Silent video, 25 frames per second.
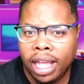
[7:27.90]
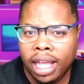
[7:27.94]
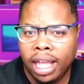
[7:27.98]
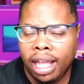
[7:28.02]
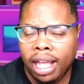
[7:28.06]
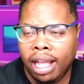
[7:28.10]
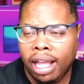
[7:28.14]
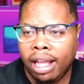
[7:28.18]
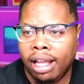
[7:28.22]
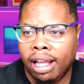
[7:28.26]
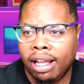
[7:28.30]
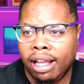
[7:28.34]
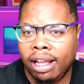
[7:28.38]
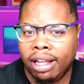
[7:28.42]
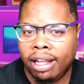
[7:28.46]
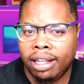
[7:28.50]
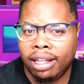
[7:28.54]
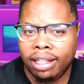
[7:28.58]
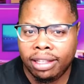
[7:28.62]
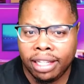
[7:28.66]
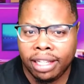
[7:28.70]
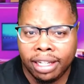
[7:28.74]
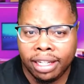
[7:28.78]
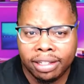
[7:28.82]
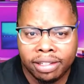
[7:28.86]
I uh,
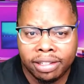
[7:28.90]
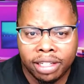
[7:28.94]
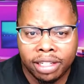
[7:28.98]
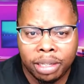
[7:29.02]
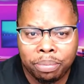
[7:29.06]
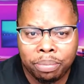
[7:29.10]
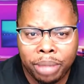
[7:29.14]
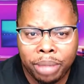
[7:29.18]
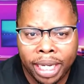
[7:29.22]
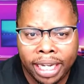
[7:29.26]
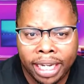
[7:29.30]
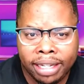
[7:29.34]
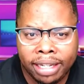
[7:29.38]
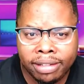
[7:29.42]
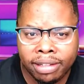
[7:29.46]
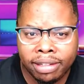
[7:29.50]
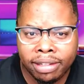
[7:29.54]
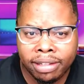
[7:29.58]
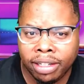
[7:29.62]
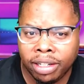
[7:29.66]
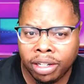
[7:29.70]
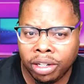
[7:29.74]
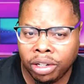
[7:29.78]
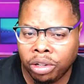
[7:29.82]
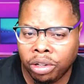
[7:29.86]
think it's an amazing
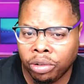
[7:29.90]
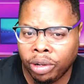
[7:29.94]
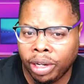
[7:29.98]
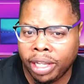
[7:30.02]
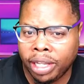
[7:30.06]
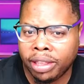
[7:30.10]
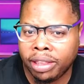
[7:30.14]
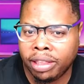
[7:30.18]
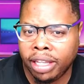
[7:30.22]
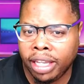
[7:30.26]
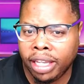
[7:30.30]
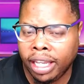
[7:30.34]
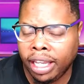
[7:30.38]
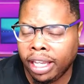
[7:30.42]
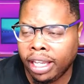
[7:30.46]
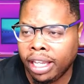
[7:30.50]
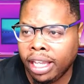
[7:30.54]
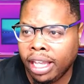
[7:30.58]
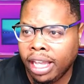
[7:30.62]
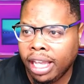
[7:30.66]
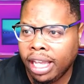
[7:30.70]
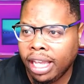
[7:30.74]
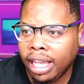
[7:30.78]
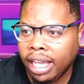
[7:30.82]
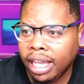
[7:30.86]
and a great thing.
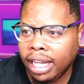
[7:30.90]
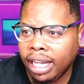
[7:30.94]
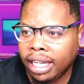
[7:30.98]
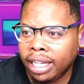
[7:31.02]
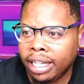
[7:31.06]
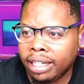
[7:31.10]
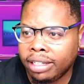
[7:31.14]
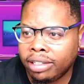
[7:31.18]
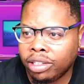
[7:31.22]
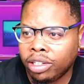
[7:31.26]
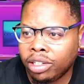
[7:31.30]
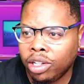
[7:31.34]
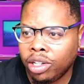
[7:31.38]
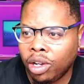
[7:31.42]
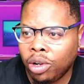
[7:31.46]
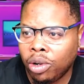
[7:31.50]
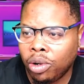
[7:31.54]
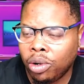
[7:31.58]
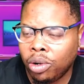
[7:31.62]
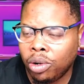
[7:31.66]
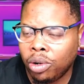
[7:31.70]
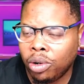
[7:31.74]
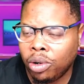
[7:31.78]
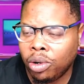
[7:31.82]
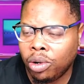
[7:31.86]
Let's
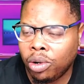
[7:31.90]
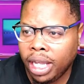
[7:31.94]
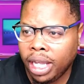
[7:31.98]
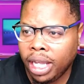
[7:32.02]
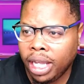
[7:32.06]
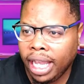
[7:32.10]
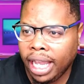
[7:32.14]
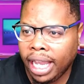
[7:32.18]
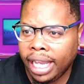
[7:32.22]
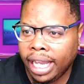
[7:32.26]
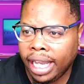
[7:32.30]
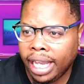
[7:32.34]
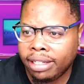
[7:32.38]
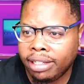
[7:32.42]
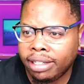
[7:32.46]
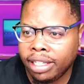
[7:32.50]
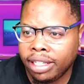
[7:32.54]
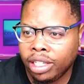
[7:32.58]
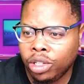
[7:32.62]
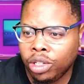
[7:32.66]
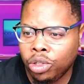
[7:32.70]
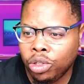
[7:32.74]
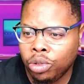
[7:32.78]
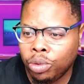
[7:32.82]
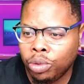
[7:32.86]
go and see
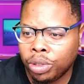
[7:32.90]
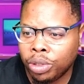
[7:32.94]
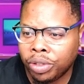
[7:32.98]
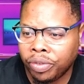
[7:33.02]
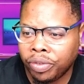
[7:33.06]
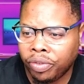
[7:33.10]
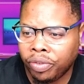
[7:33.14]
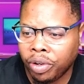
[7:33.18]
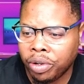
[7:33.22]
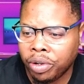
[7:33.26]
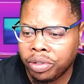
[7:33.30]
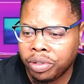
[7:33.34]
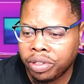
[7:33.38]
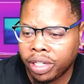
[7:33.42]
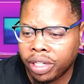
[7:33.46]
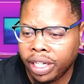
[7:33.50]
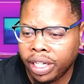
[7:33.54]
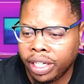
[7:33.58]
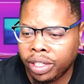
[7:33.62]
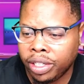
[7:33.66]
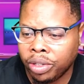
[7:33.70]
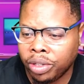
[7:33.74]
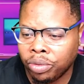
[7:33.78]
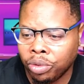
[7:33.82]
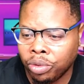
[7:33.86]
who was first
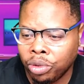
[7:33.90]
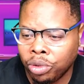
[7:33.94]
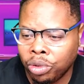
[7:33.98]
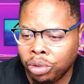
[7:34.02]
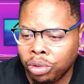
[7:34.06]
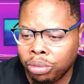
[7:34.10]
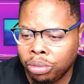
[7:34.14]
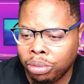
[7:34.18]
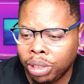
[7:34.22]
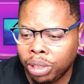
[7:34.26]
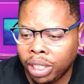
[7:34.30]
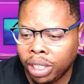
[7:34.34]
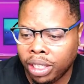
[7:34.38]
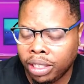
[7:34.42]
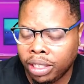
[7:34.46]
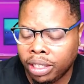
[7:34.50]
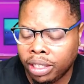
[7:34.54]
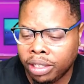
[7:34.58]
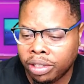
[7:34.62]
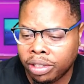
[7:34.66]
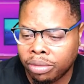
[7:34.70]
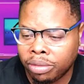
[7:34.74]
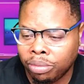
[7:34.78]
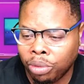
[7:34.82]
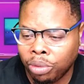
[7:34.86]
in the room
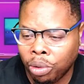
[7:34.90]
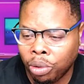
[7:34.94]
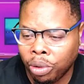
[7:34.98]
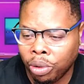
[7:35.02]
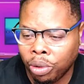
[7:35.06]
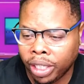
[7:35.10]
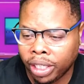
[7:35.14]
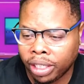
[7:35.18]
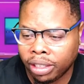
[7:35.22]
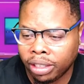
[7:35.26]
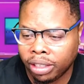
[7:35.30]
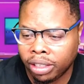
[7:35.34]
this morning.